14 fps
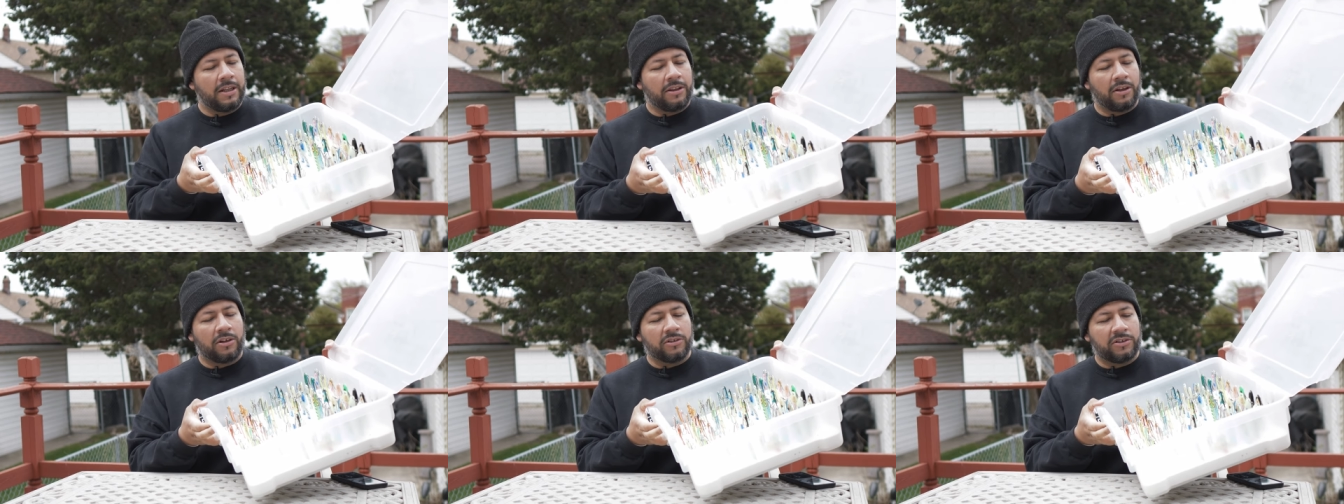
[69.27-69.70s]

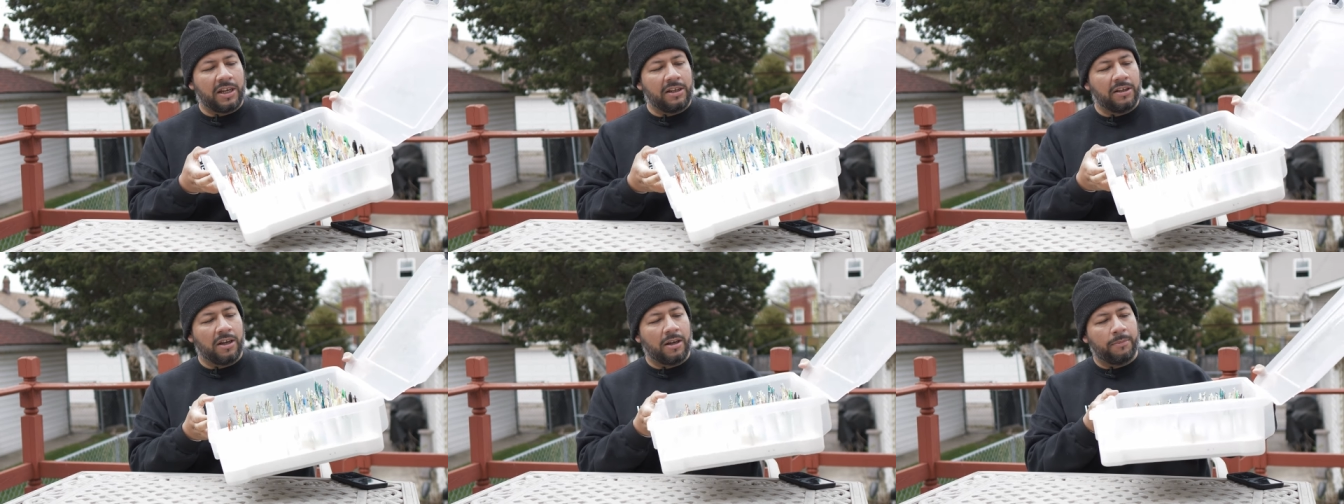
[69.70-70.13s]
They all
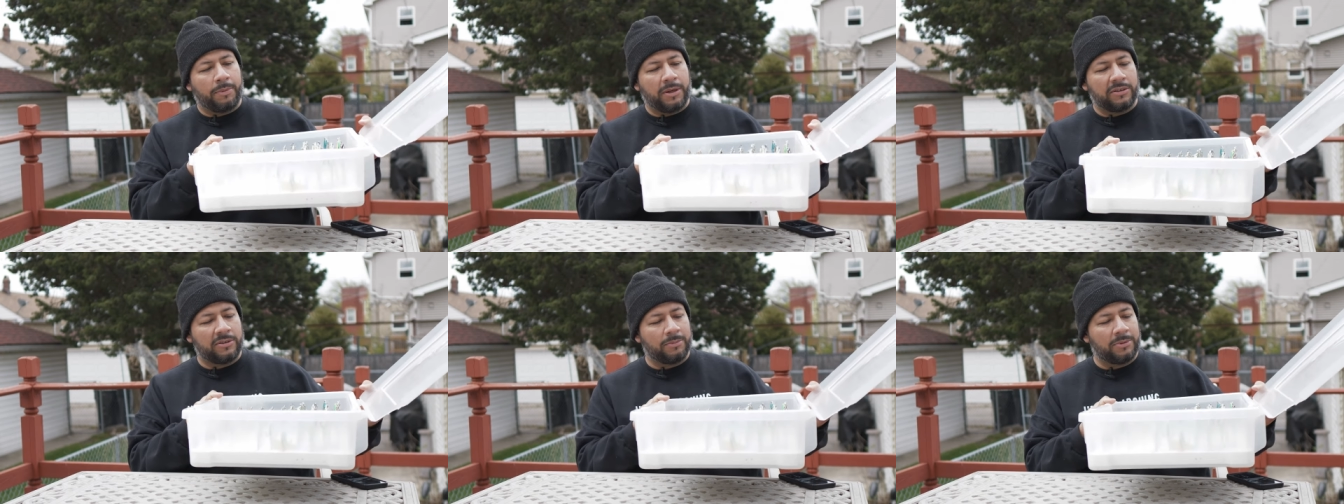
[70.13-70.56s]
stand up,
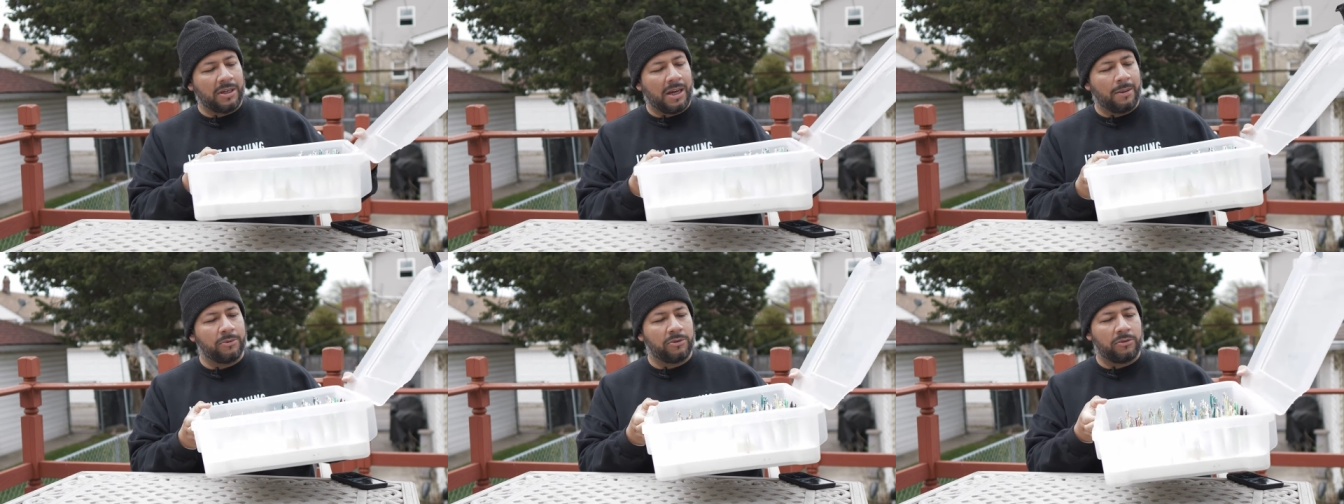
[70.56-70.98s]
and
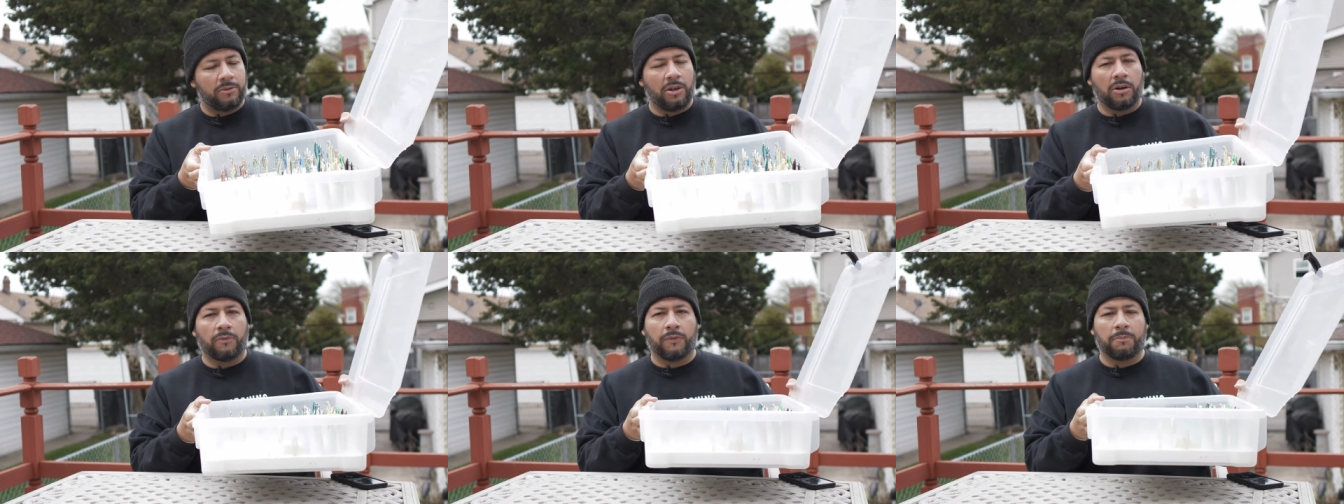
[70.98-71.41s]
sometimes, you
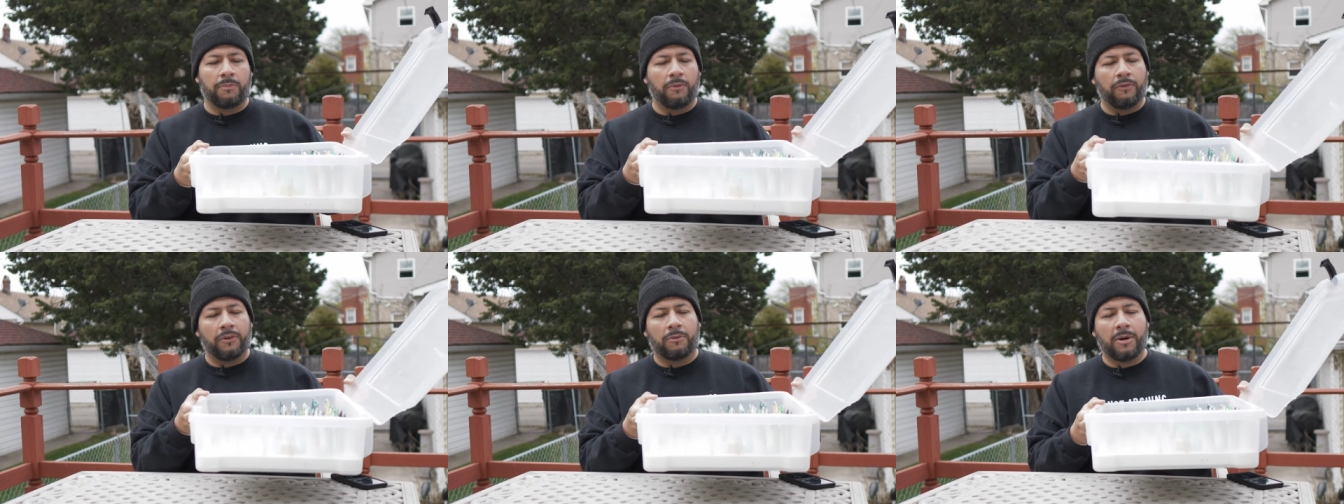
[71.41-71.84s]
know, from
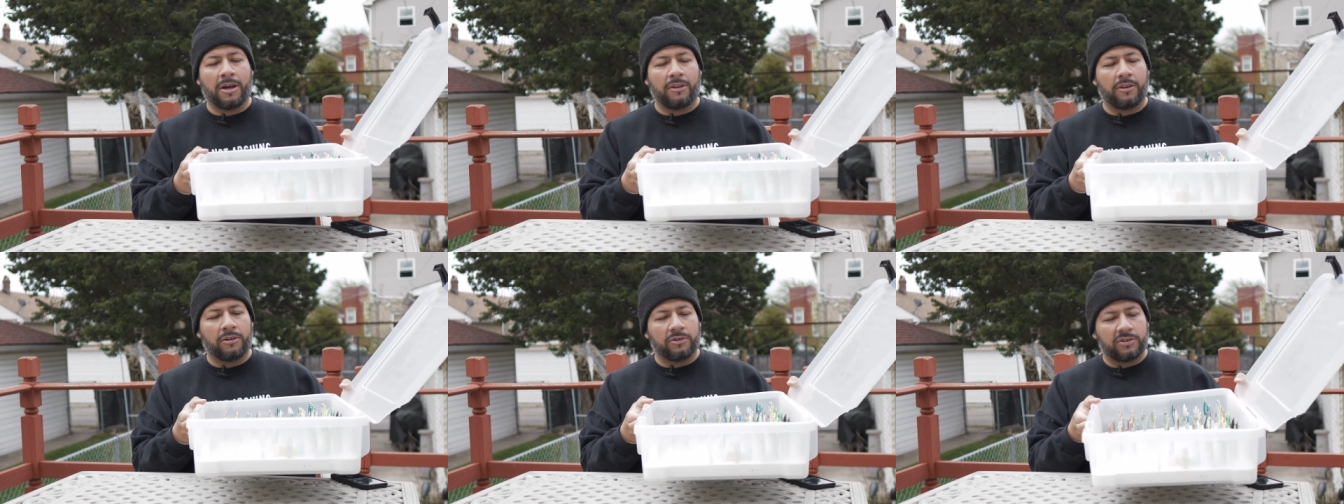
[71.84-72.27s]
moving
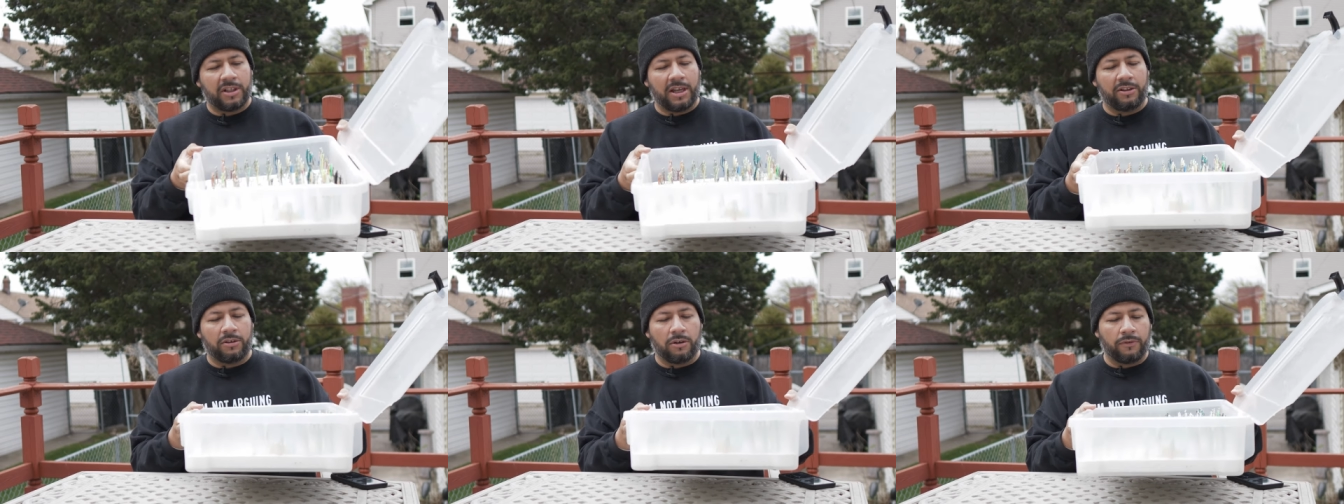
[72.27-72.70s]
around, they'll
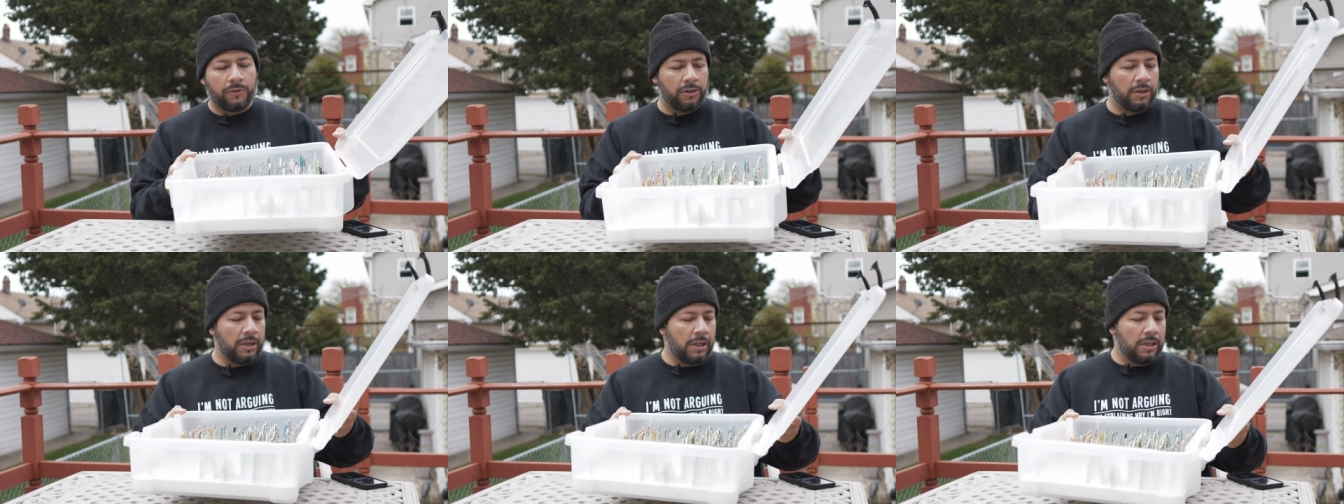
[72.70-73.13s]
slant over.